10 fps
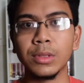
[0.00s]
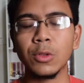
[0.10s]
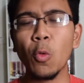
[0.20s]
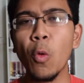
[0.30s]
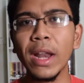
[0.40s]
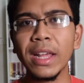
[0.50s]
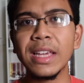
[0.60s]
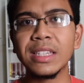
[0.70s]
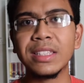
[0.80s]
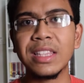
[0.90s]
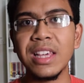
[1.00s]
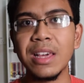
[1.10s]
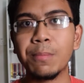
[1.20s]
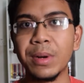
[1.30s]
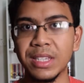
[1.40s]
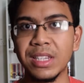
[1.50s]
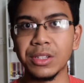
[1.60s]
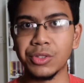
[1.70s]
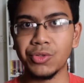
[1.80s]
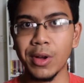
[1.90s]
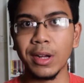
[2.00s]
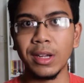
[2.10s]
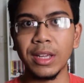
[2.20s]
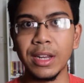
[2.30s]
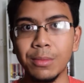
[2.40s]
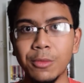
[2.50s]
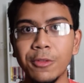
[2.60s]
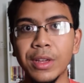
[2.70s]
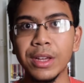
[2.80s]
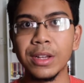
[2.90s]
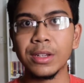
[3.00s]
So what is the personal struggle in the movie?